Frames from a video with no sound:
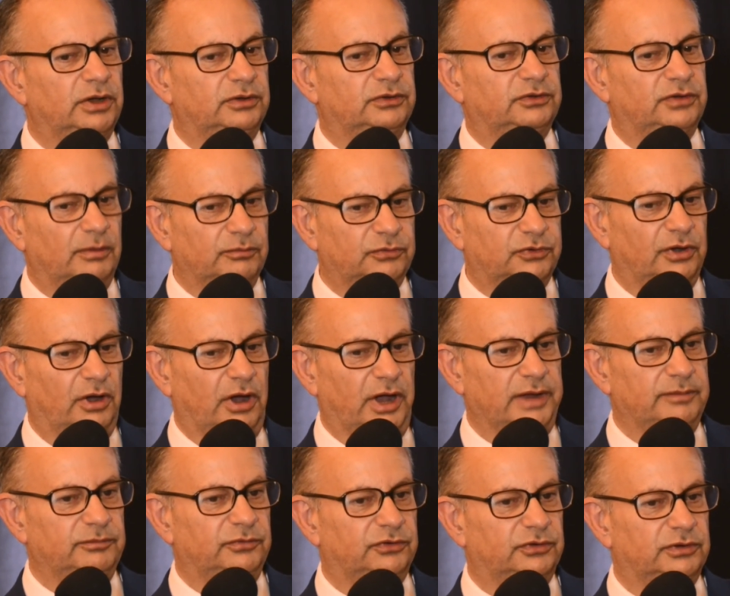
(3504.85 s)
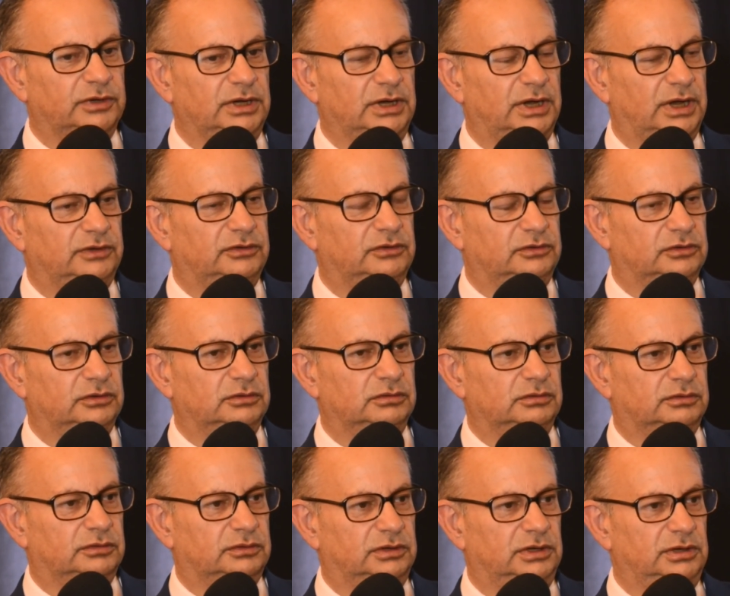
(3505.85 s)
but sometimes he had to
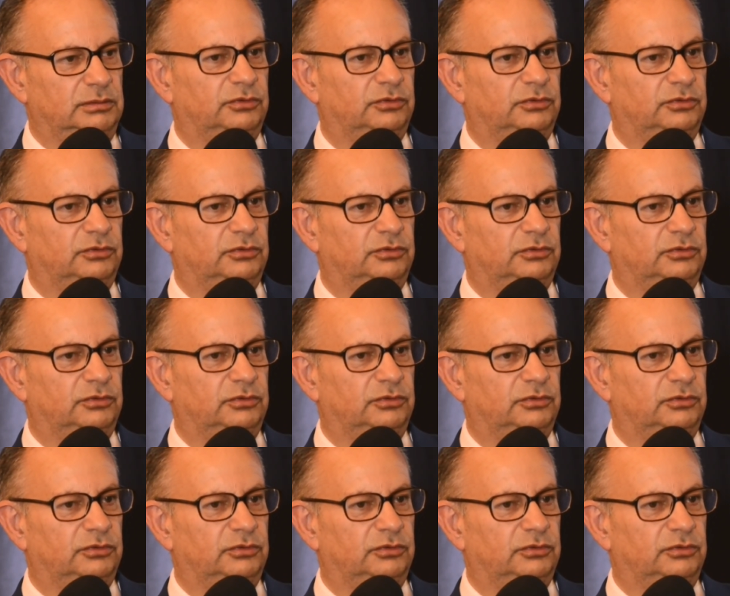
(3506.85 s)
do,